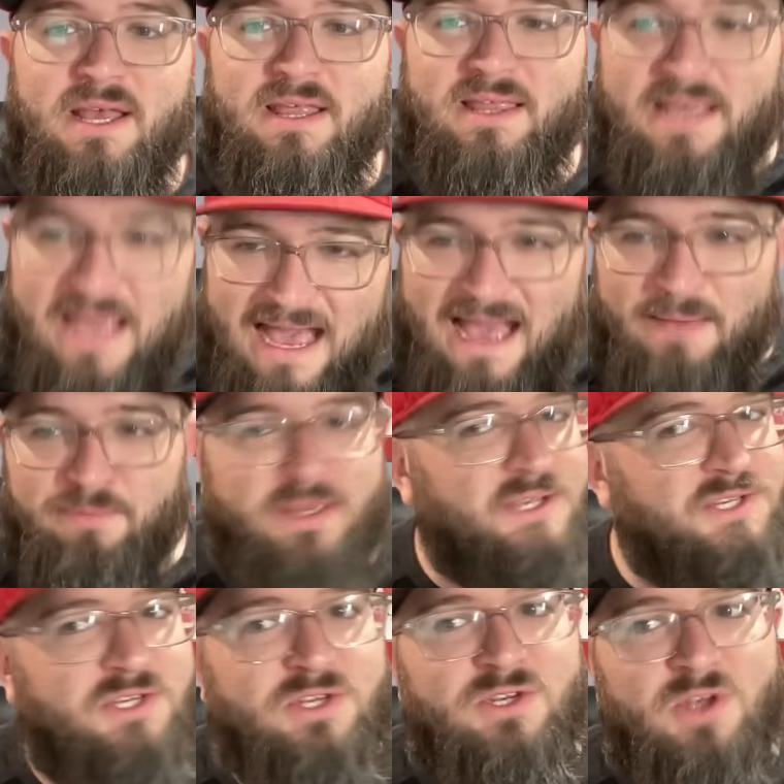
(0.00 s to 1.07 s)
The app
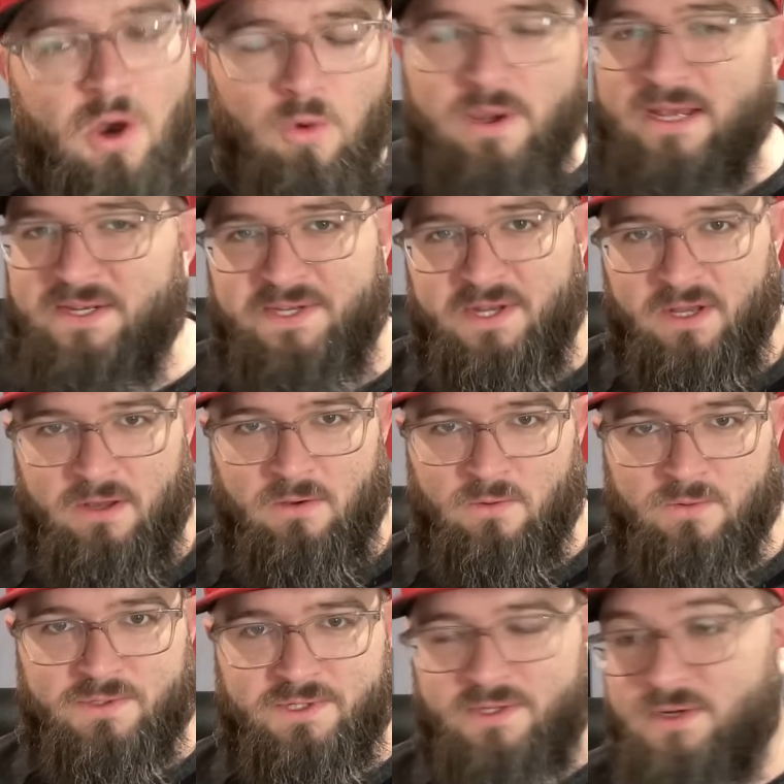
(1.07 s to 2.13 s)
is so easy to use.